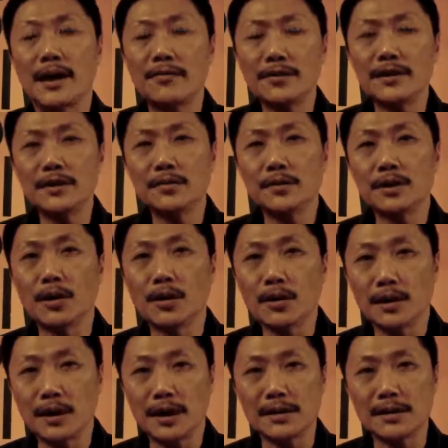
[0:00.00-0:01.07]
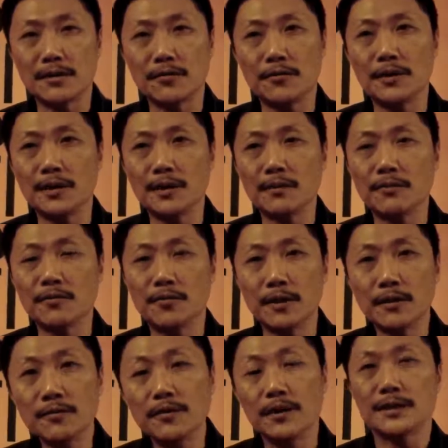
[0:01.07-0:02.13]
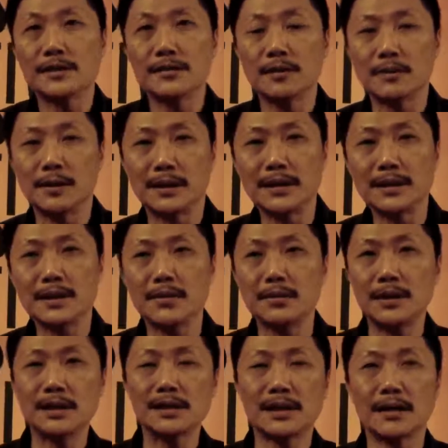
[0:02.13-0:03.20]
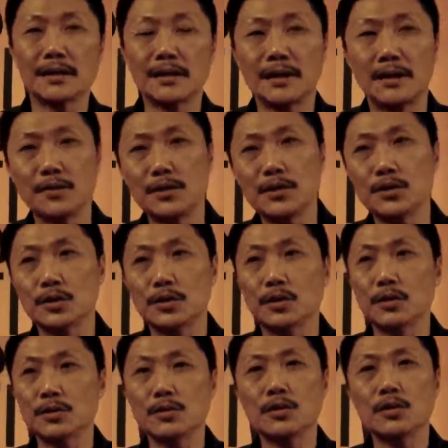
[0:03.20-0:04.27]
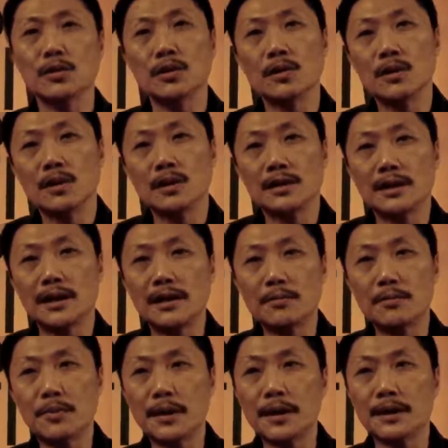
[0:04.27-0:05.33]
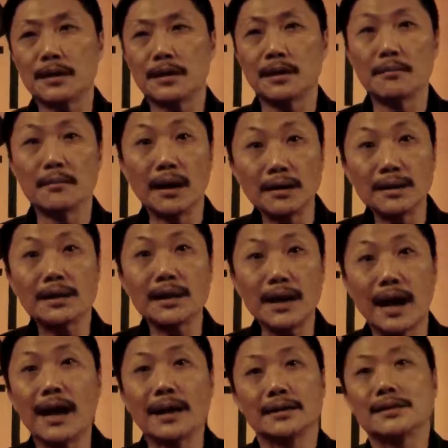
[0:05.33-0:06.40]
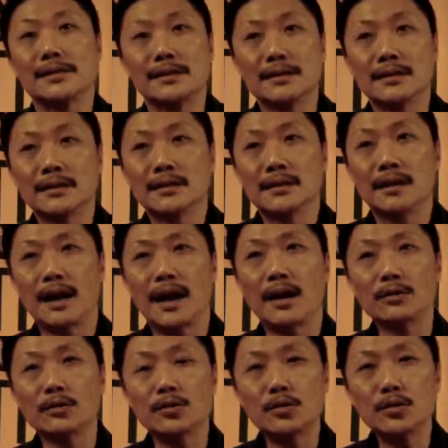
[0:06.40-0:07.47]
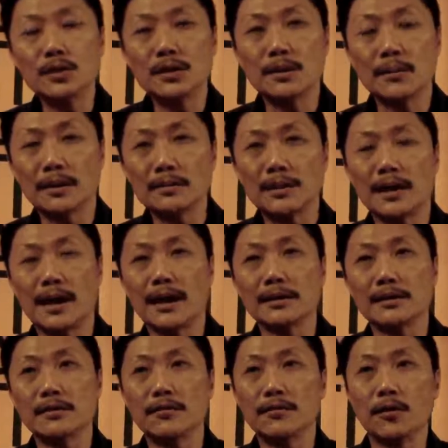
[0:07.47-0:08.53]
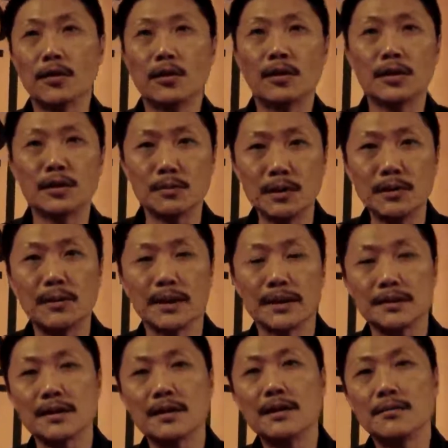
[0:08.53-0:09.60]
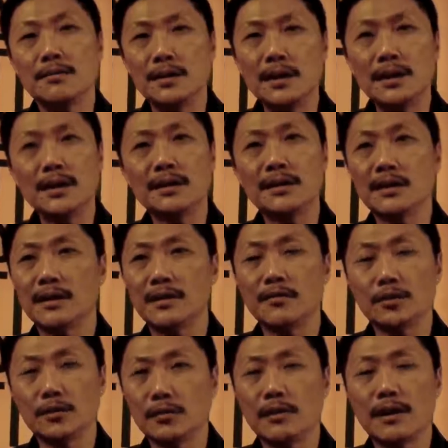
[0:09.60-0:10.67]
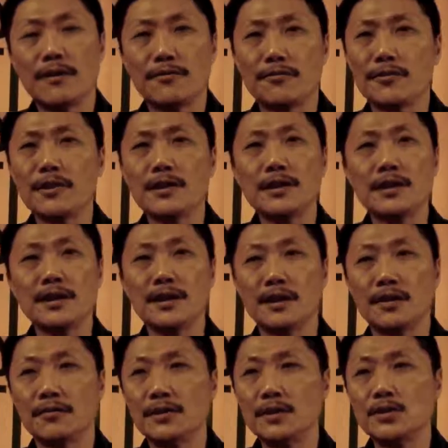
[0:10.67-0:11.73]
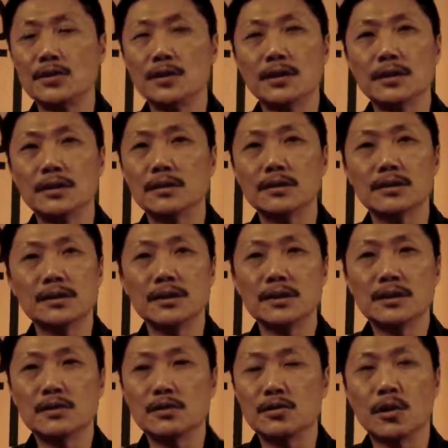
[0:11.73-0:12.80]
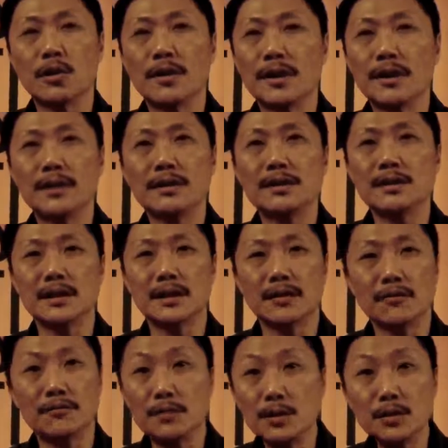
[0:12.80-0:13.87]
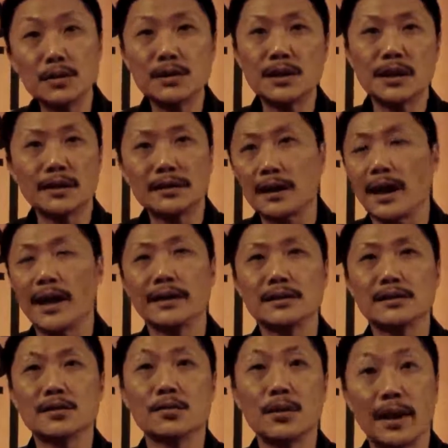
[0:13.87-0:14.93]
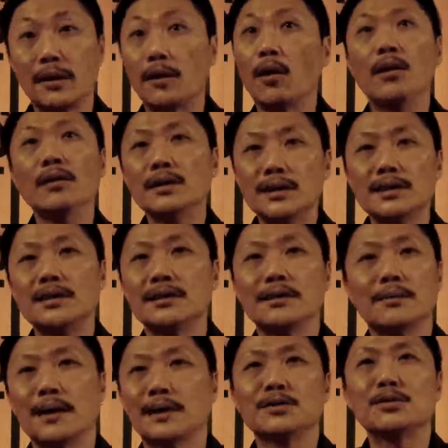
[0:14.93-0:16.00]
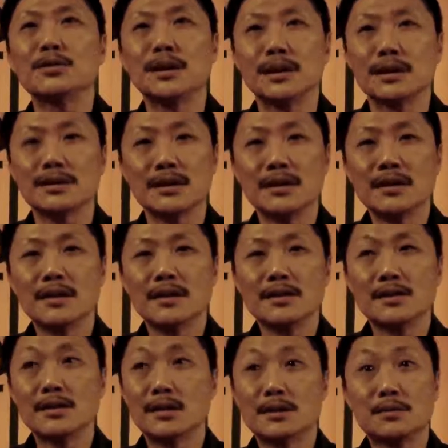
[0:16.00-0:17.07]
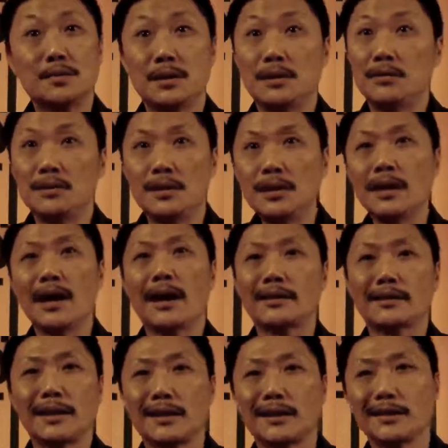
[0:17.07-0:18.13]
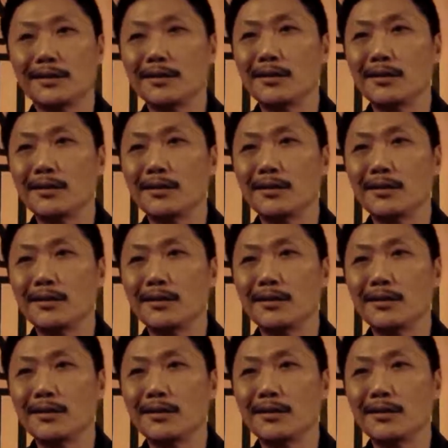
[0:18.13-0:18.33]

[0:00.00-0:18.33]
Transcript: Every year we organize a Freedom Film Festival, but this year we decided that we should also celebrate the multi-arts, how to use the multi-arts for human rights, meaning photography, visuals, drawings, music, dance. So we had all this in the past 2 days. So it's been really hectic, you